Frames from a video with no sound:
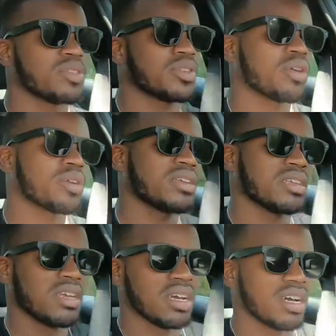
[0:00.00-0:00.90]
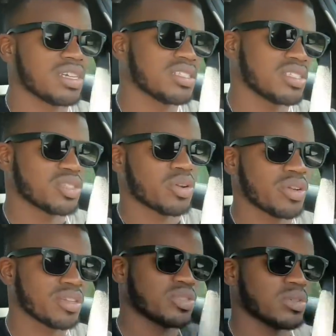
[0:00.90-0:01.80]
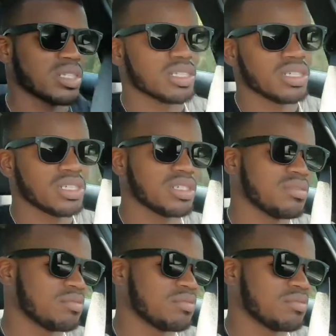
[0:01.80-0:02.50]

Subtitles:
steering. Honestly, the steering is really good.